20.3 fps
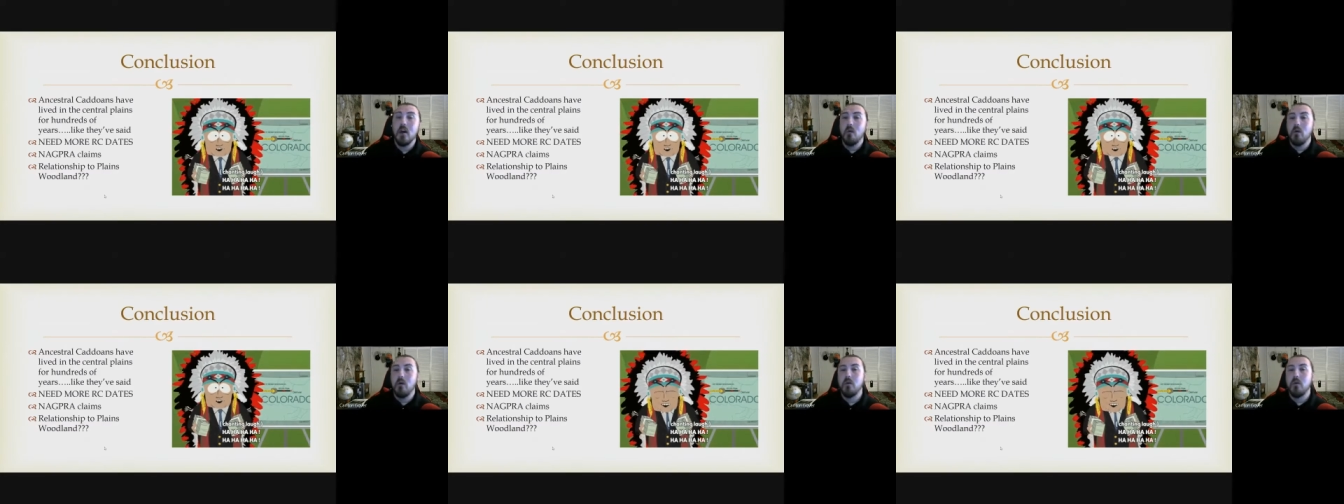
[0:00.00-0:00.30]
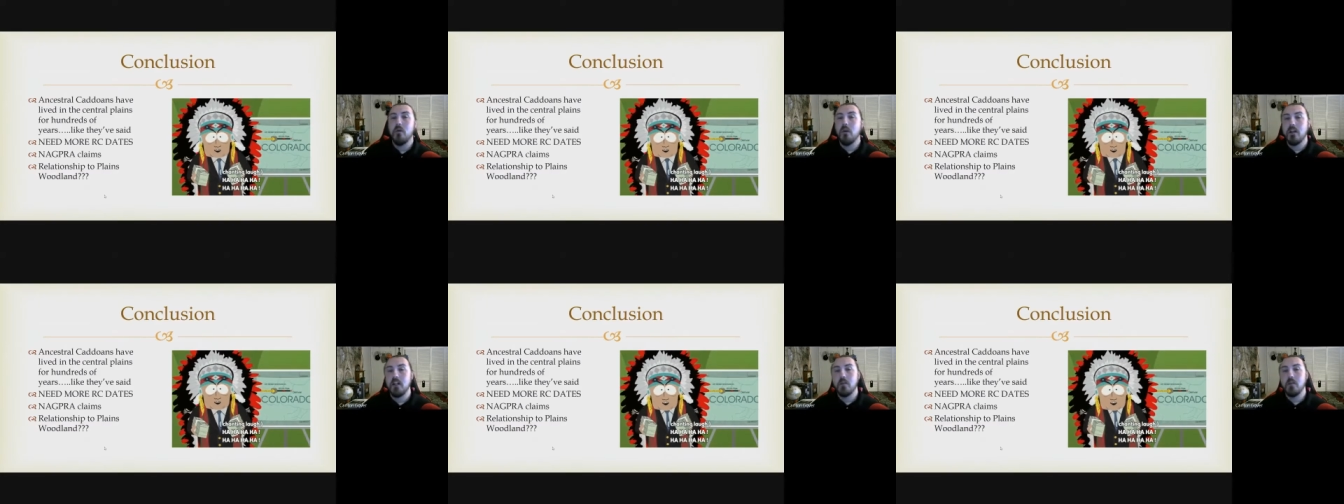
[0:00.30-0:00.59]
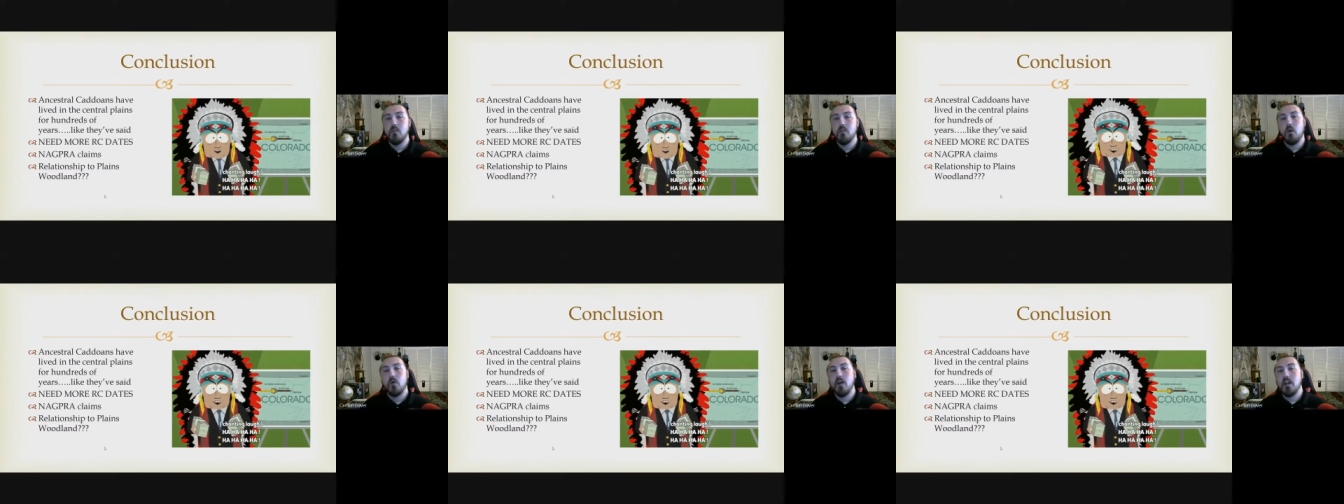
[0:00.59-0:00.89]
We really need
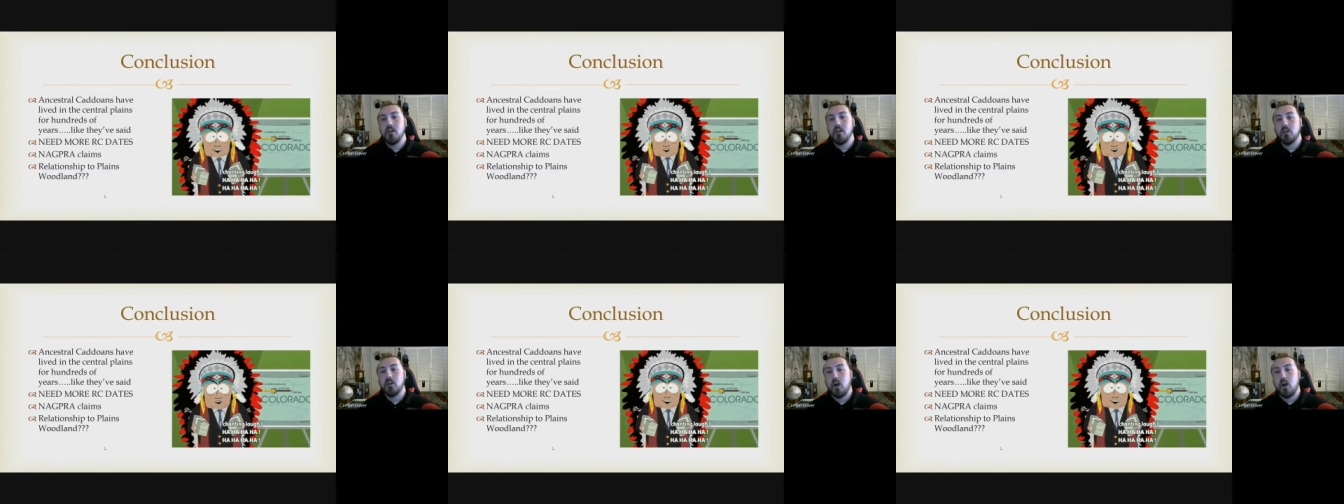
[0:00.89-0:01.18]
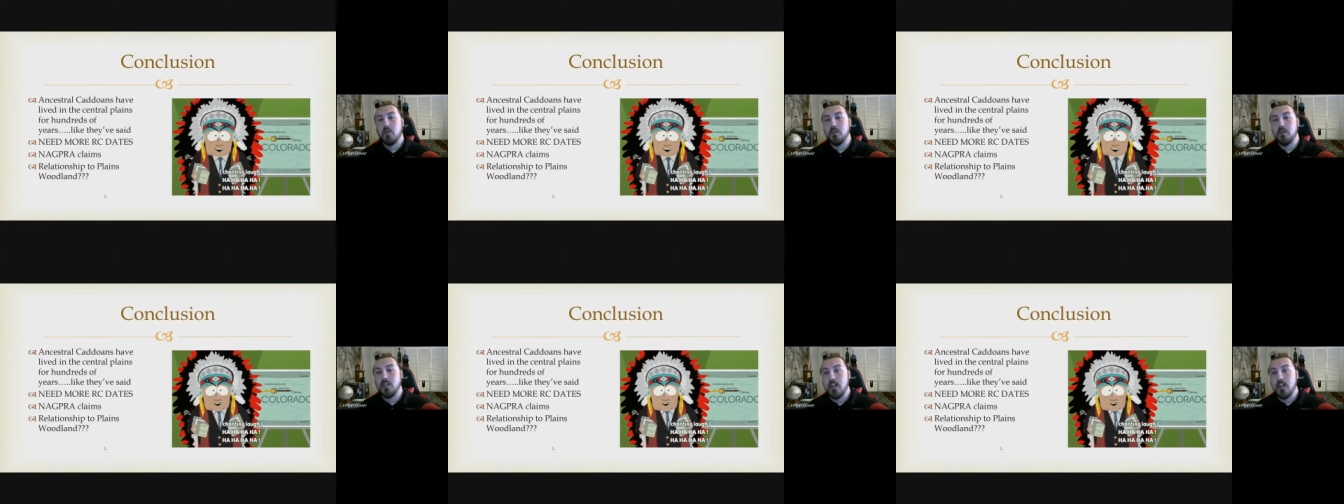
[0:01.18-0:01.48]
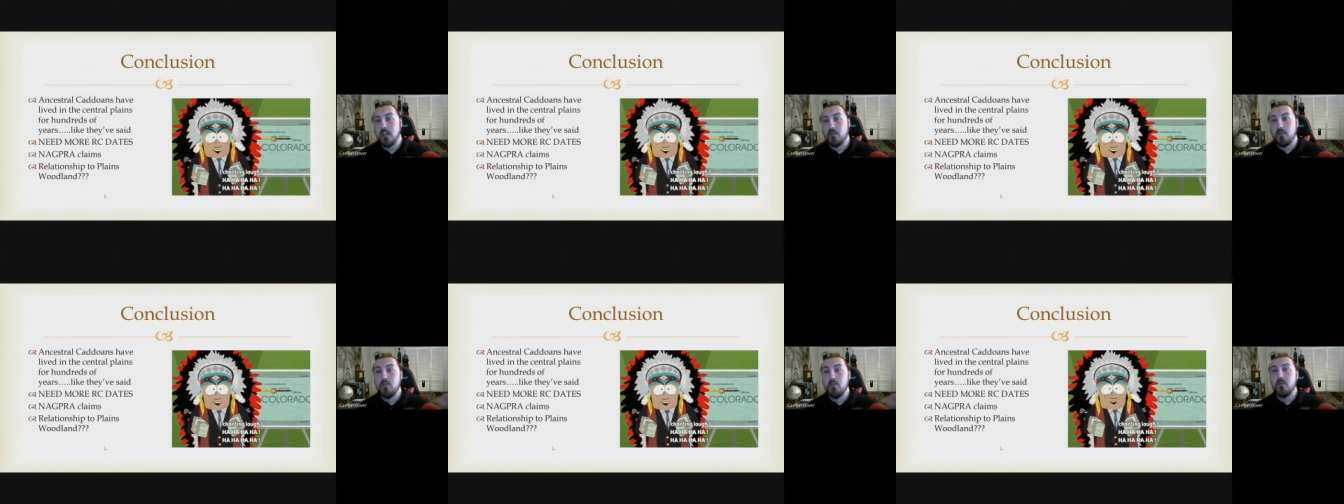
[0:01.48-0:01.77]
more radiocarbon data.
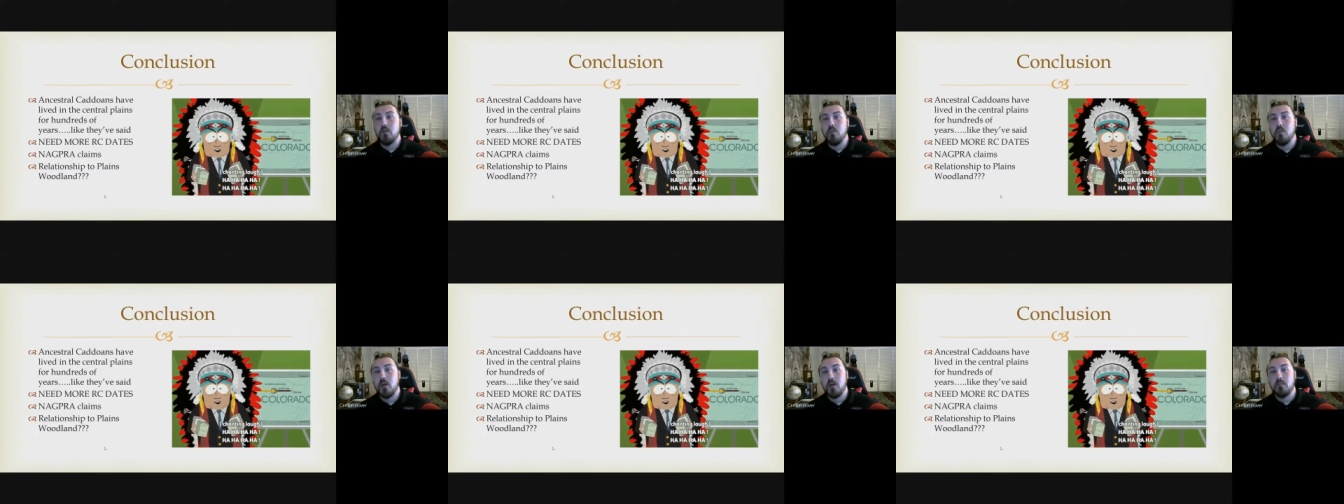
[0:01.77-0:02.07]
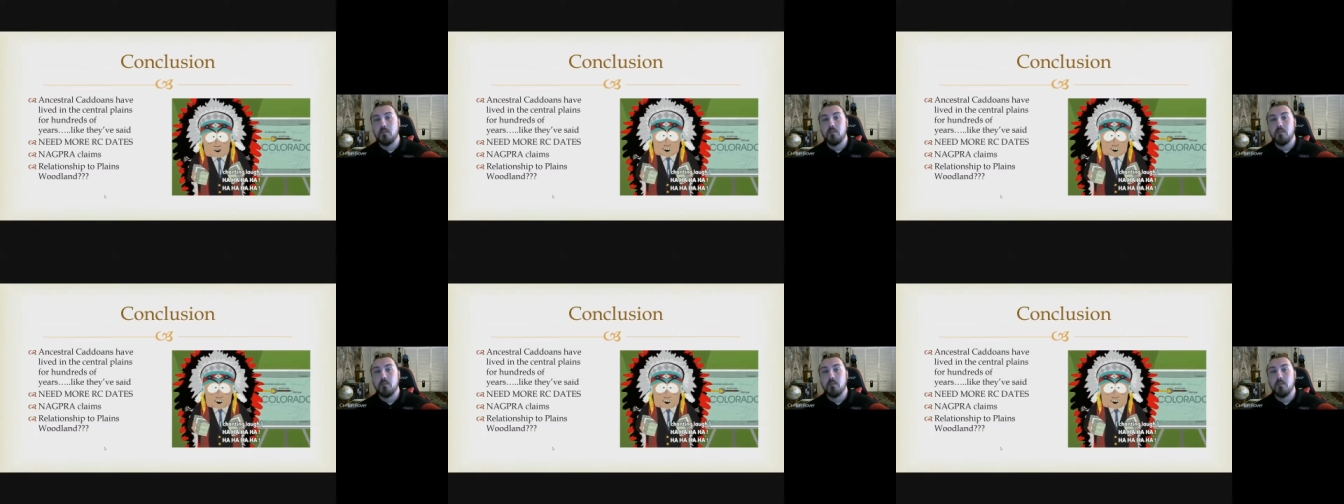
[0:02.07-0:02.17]
If we really want to